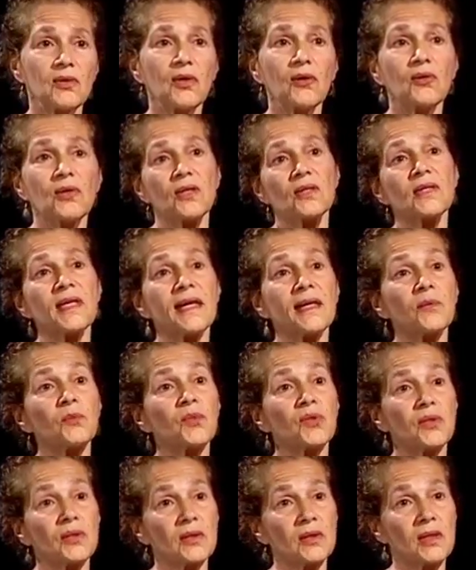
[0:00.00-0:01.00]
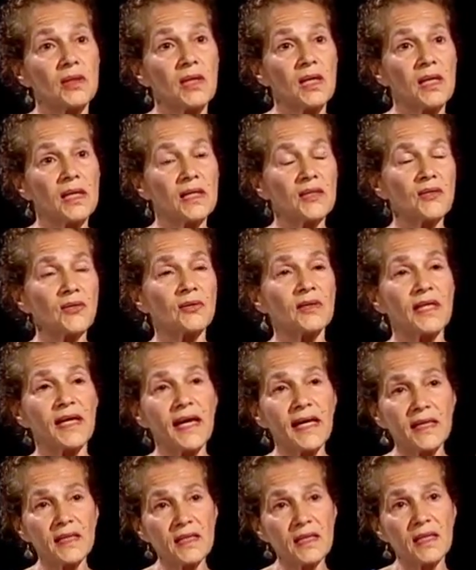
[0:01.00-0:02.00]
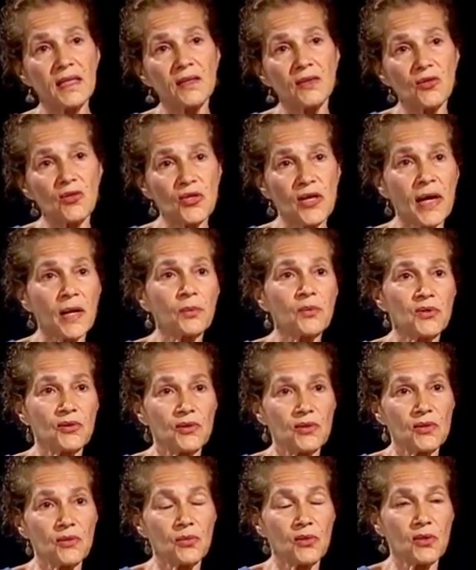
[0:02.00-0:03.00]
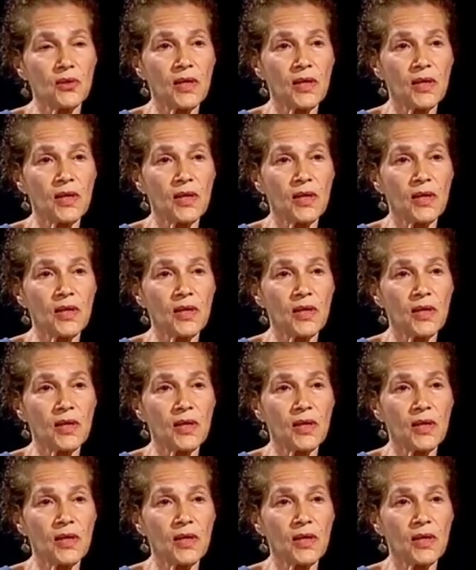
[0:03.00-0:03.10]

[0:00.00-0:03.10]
Yogi's Handbook. It's only 18 chapters,